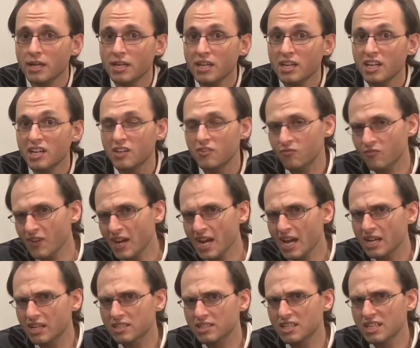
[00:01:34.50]
In fact,
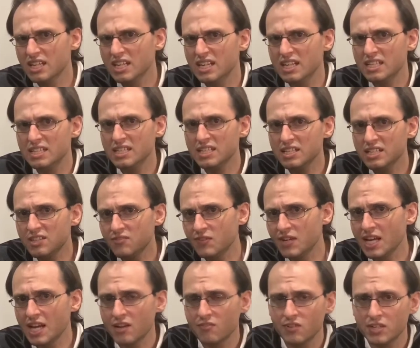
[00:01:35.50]
it didn't even
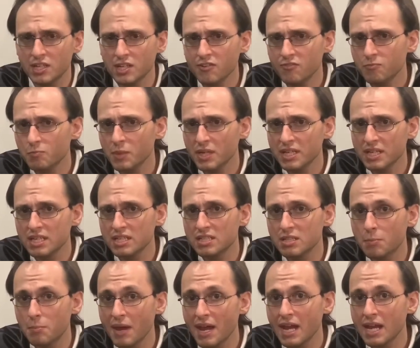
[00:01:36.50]
have enough money to
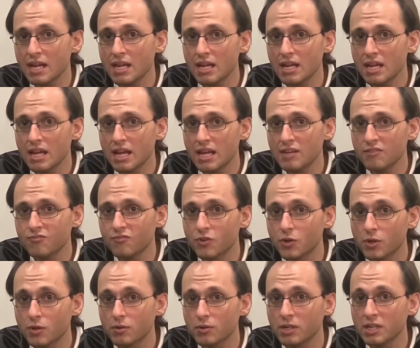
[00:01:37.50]
pay for
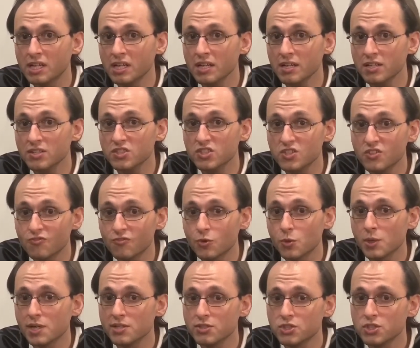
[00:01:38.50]
guns for
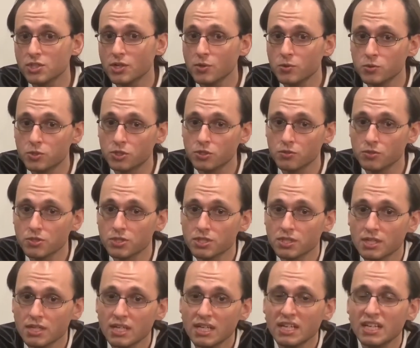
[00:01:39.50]
its soldiers,
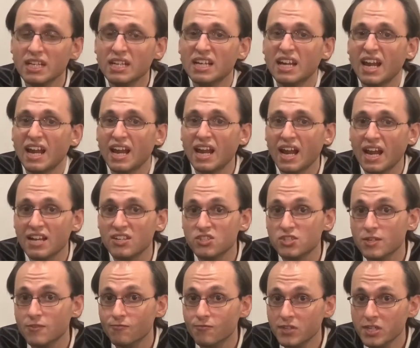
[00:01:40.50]
and
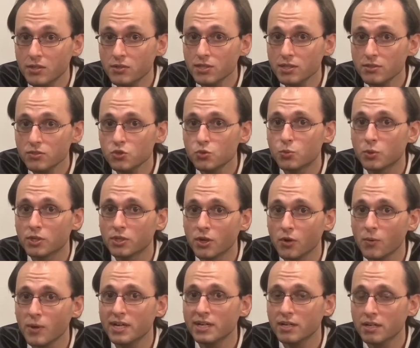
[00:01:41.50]
civilians were
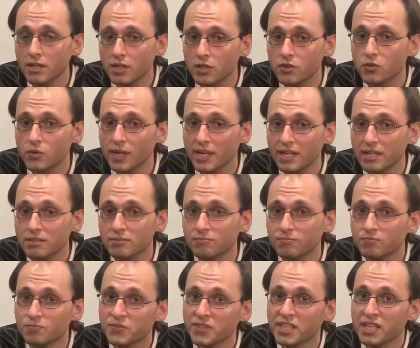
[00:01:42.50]
going hungry.
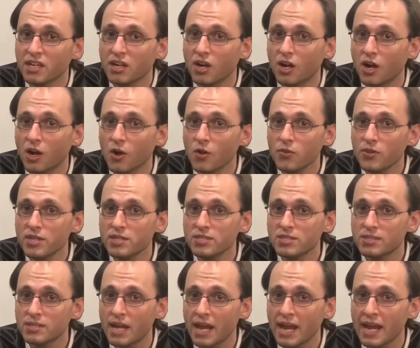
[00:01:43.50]
All this
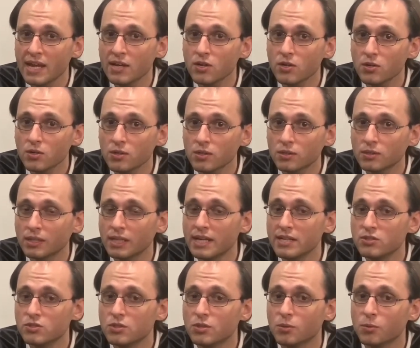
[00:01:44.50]
anger led
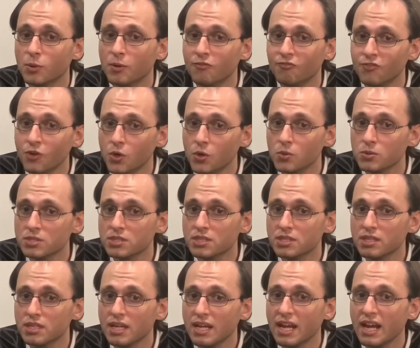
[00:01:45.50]
to a revolt,
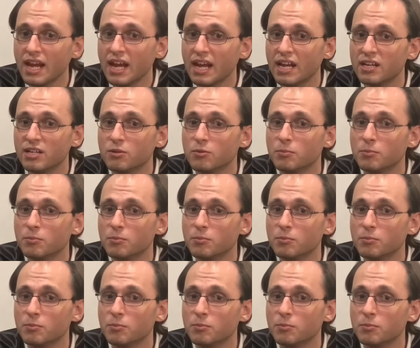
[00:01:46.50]
and it